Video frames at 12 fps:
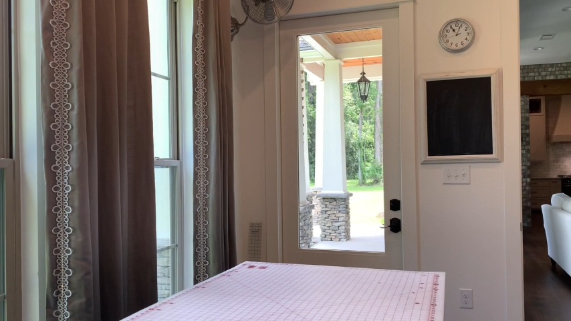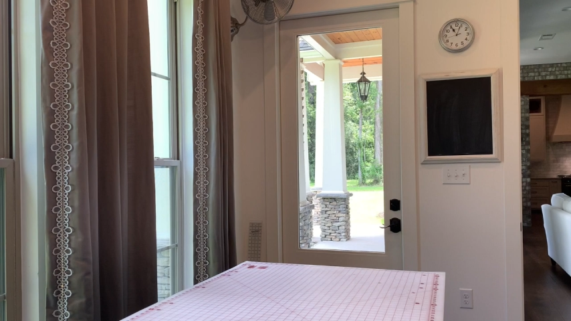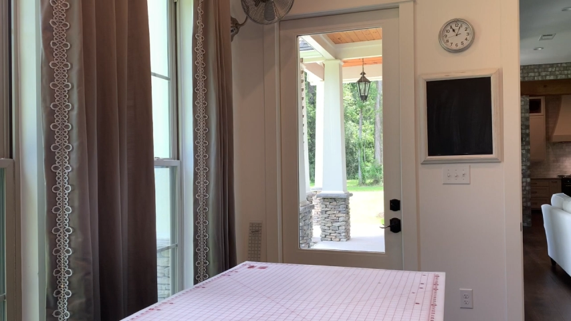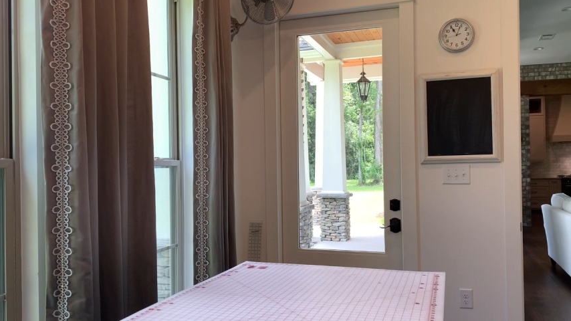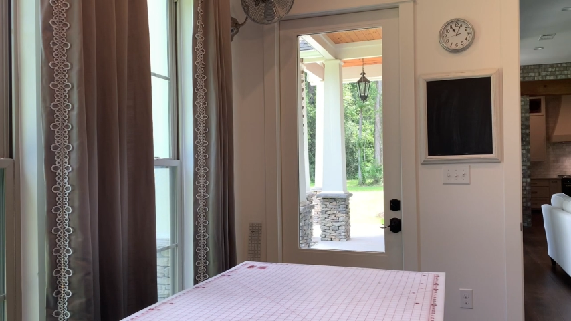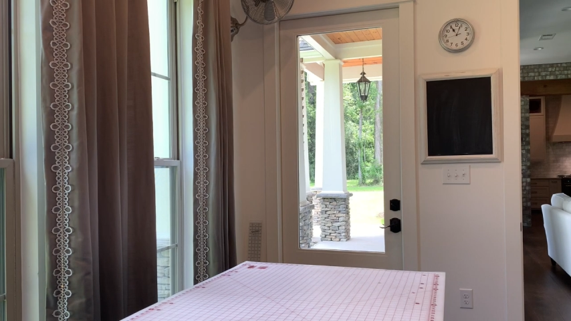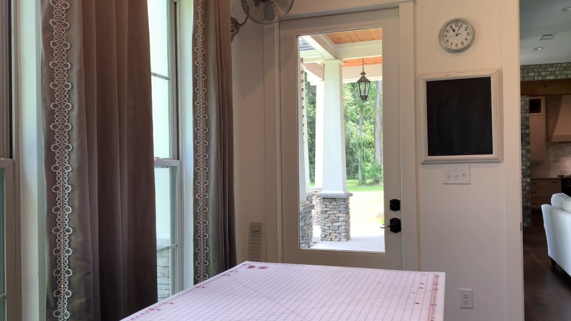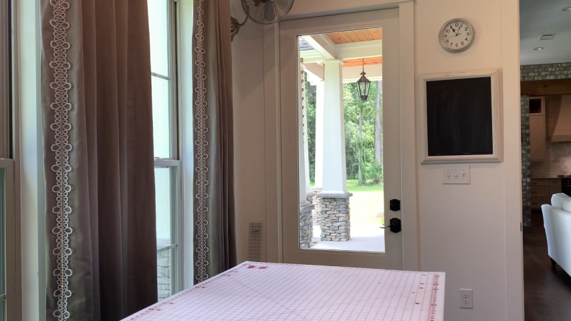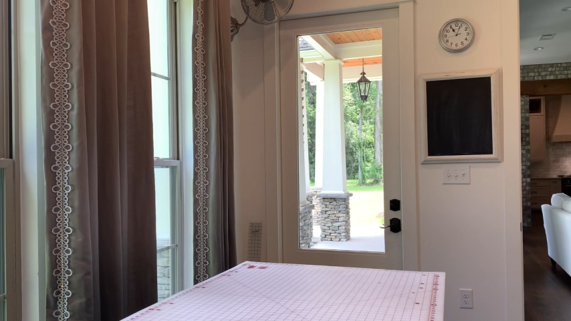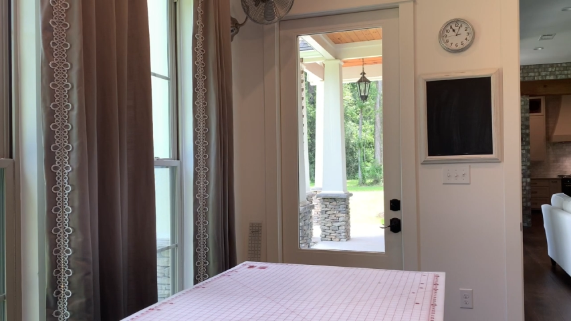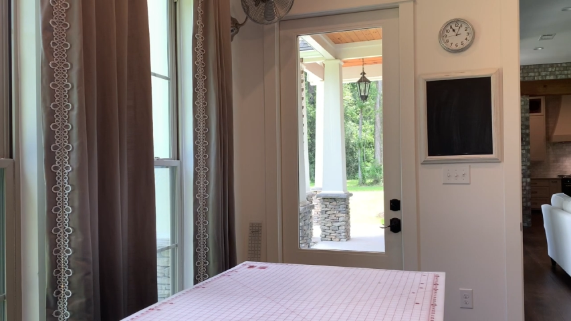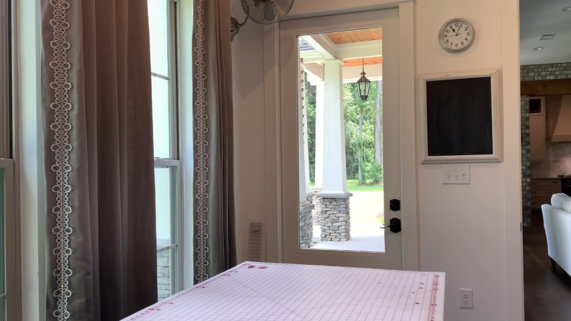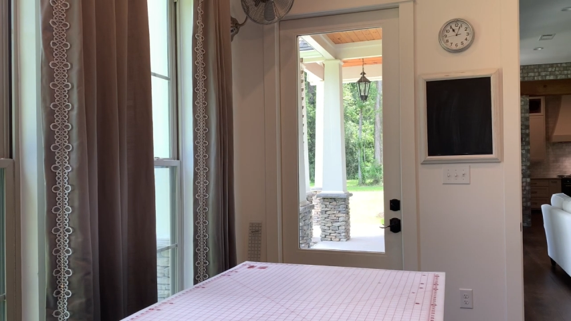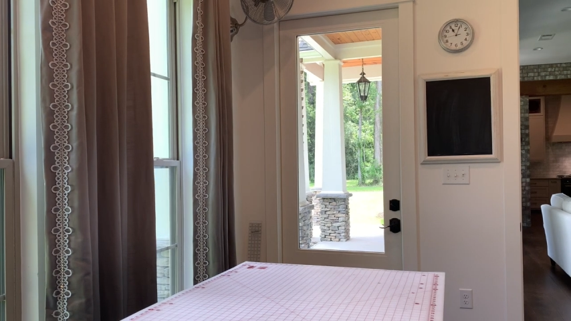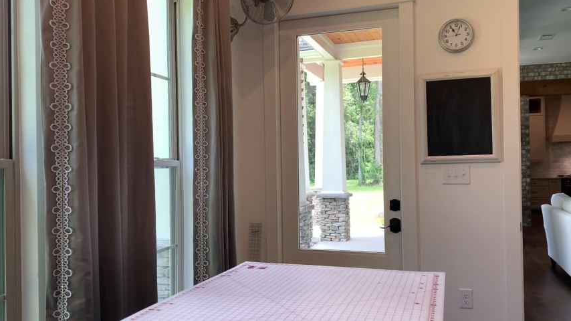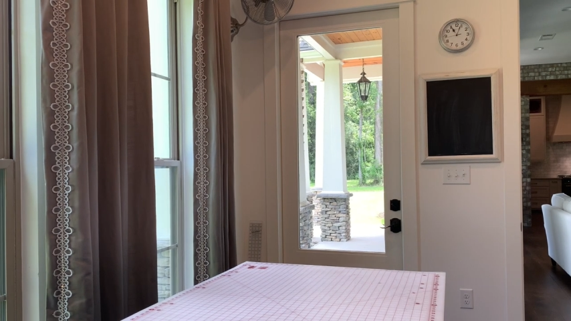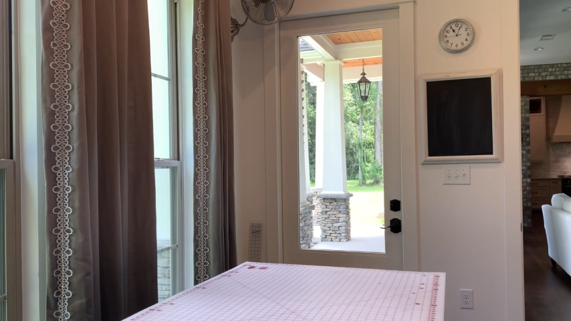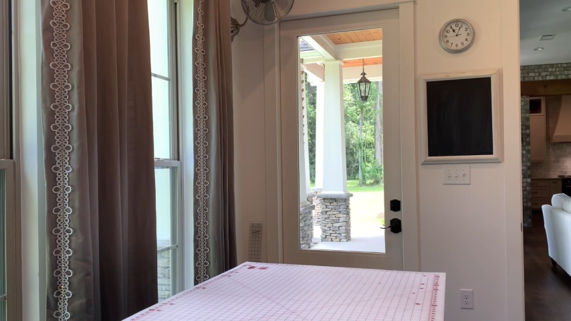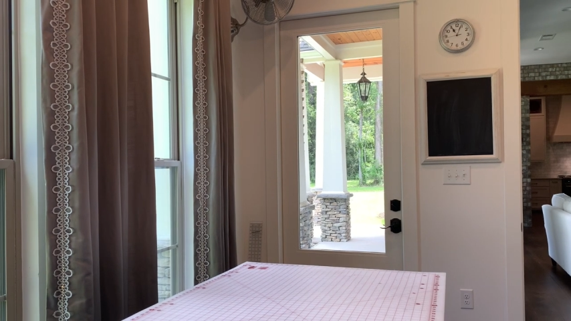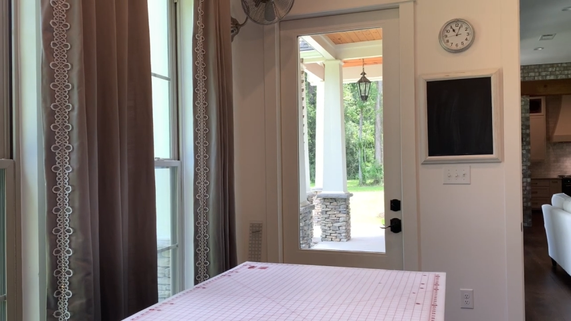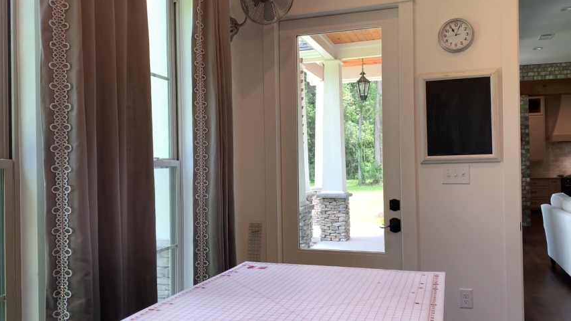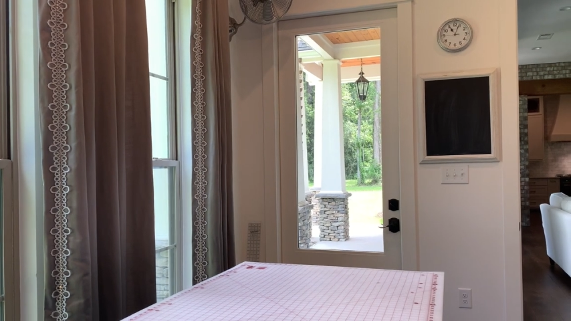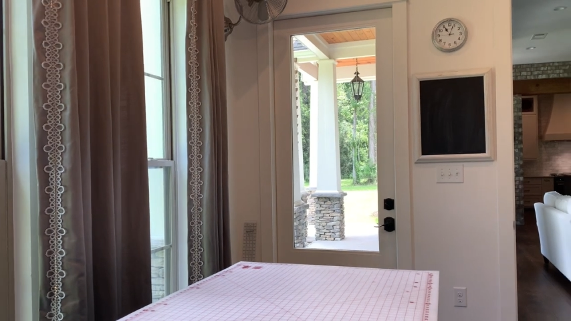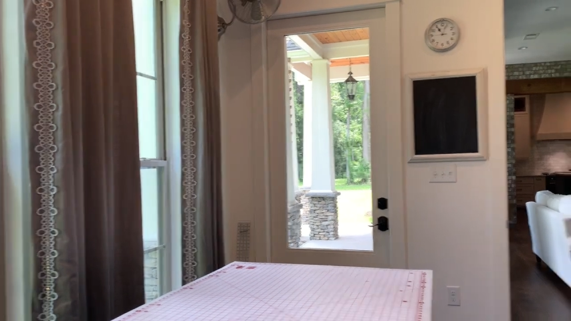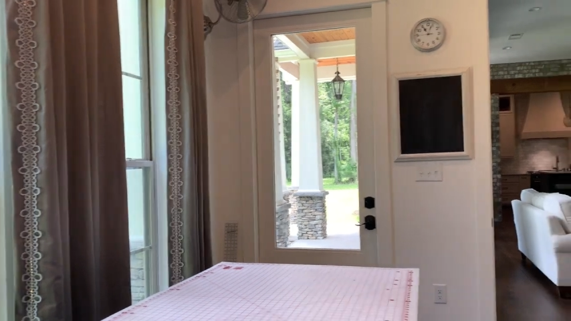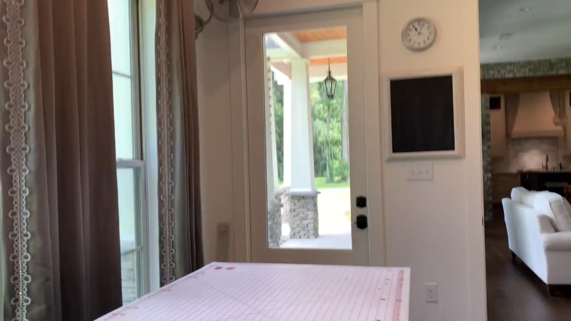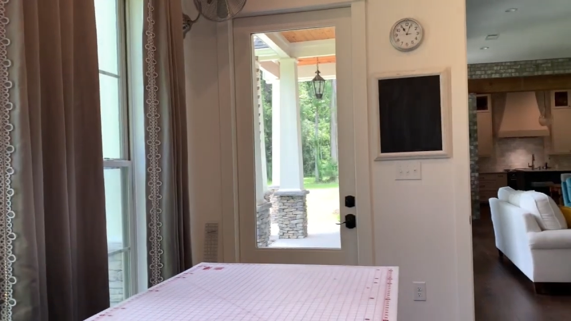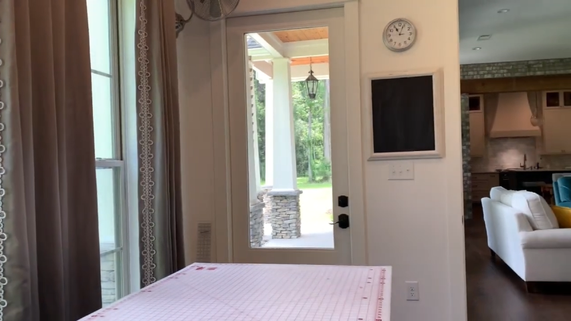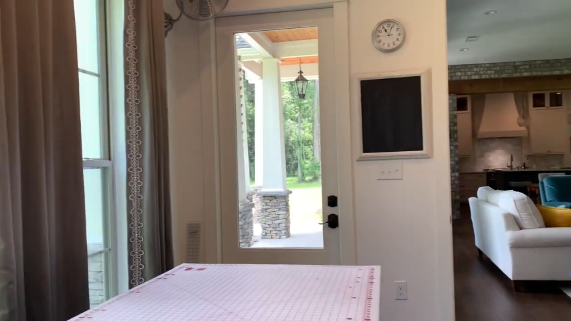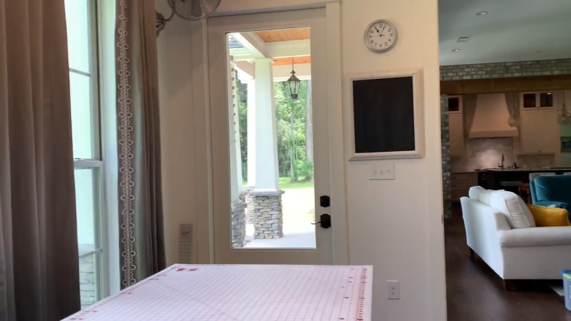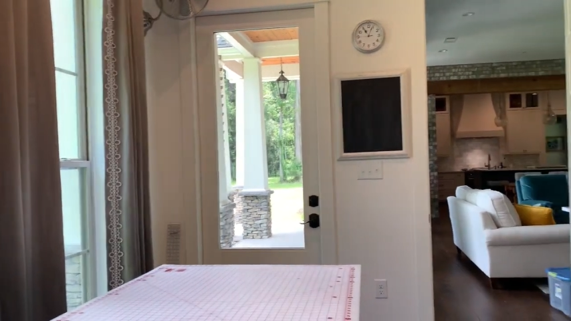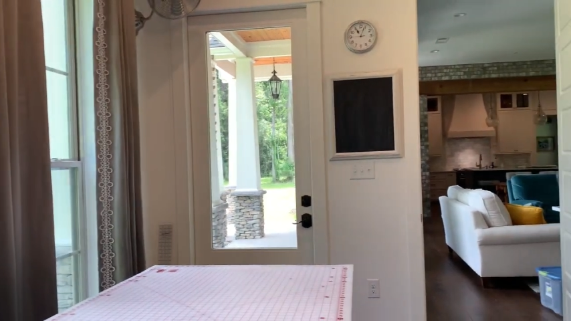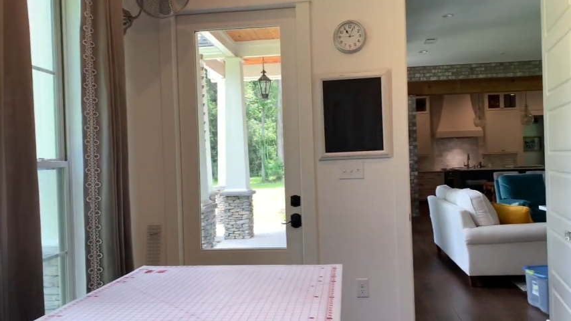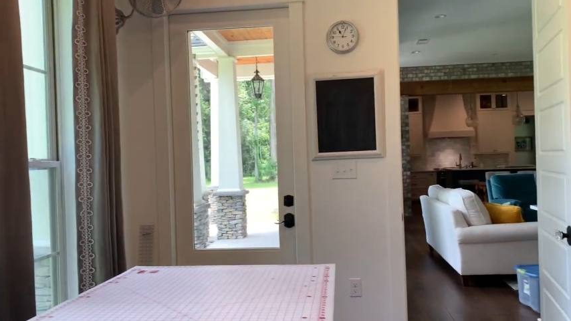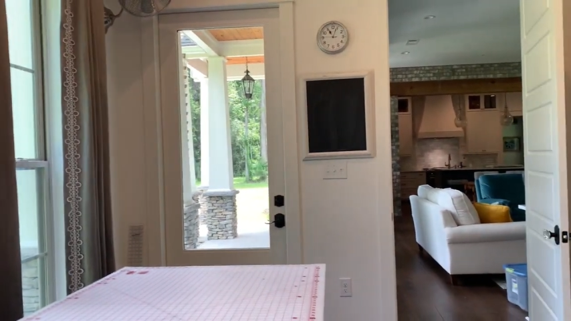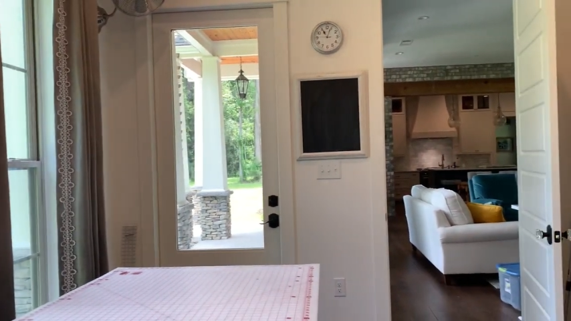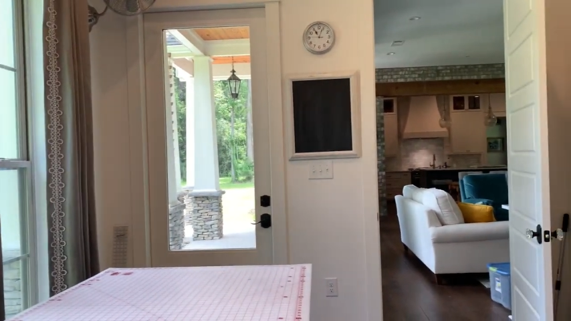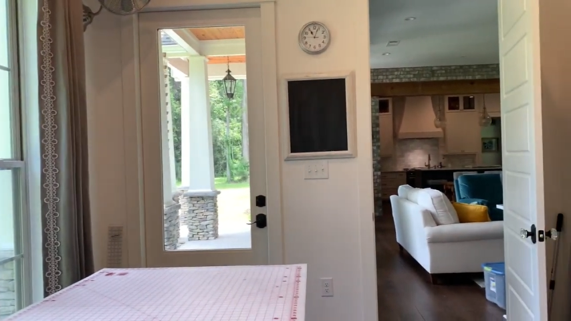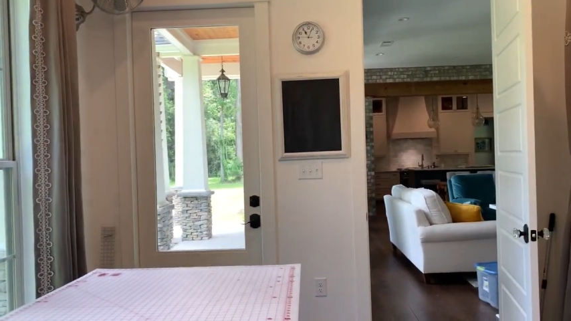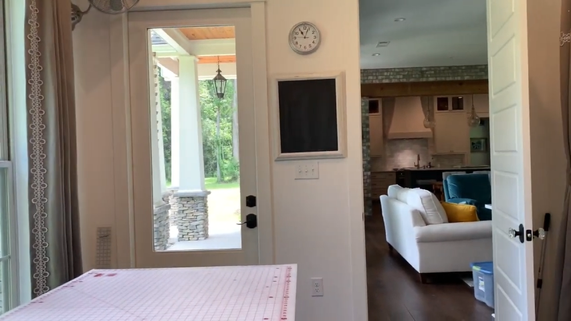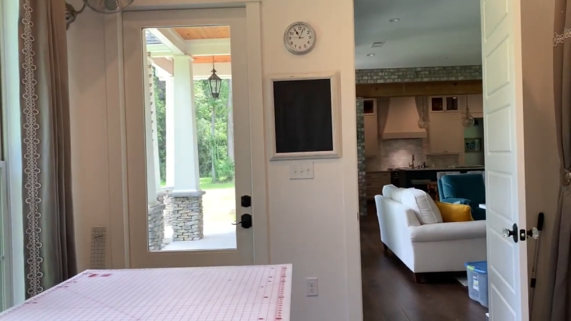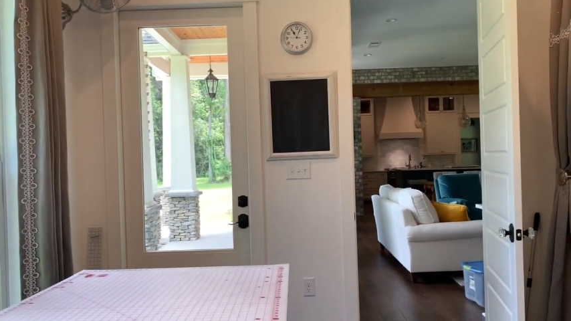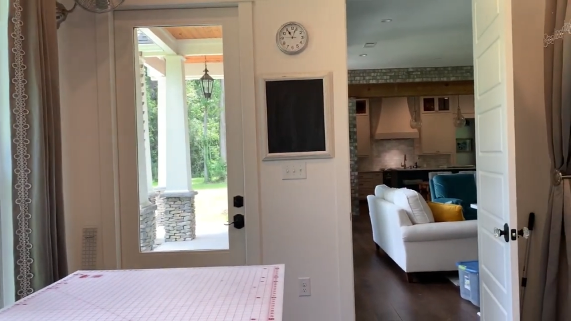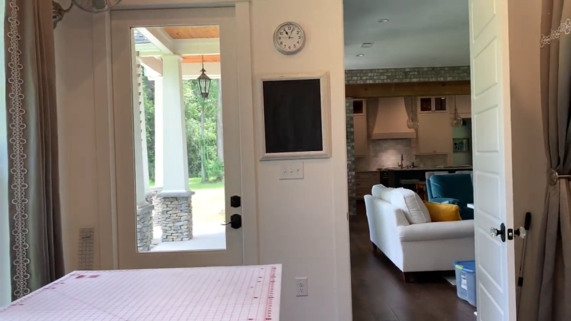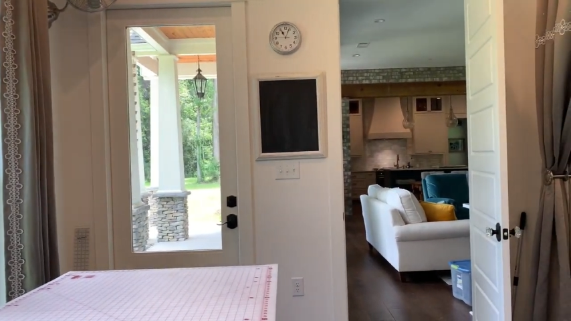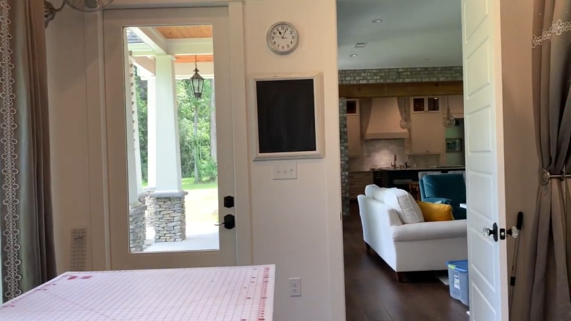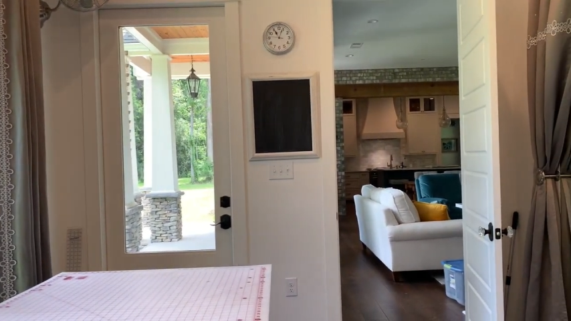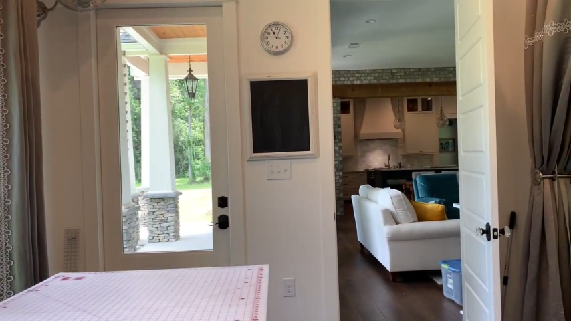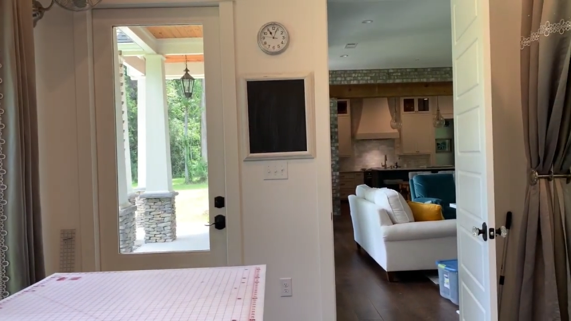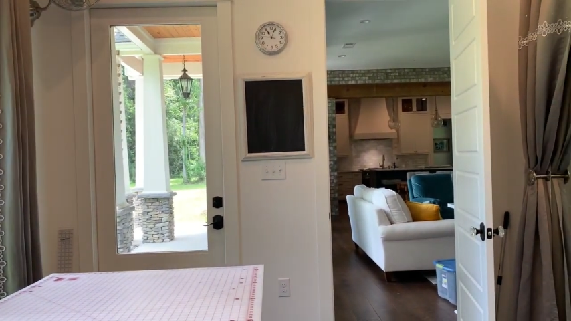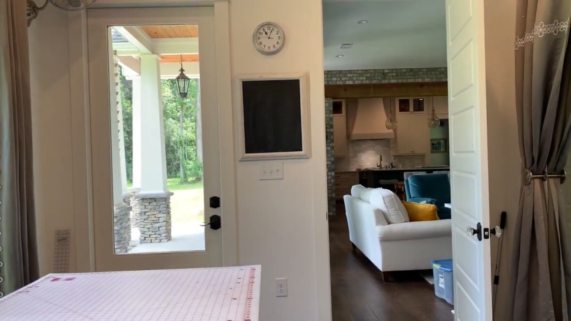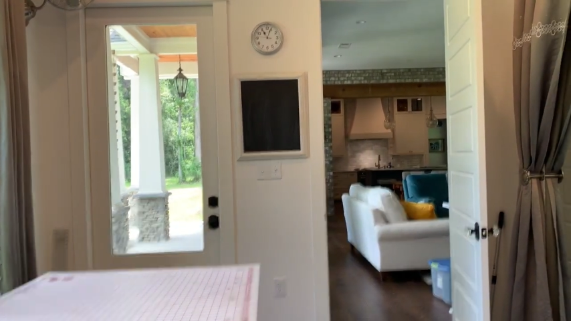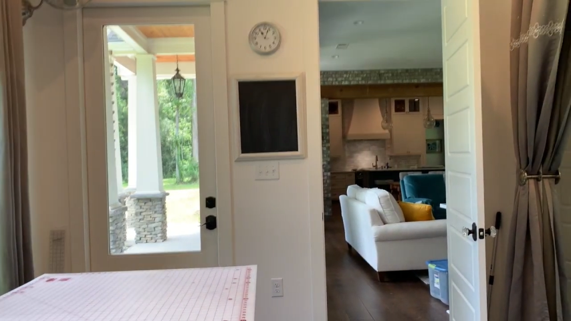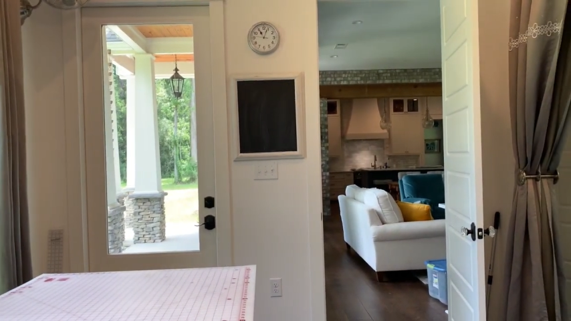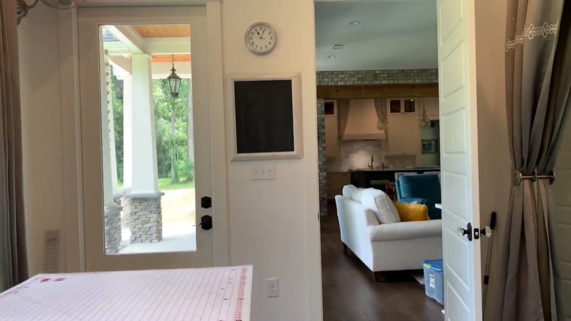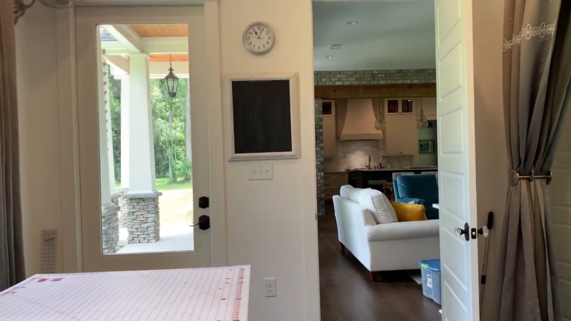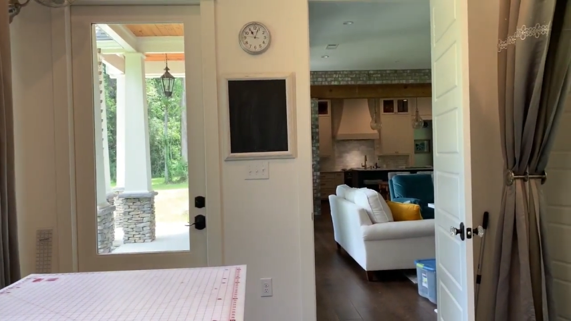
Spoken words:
[unreadable: no face in view]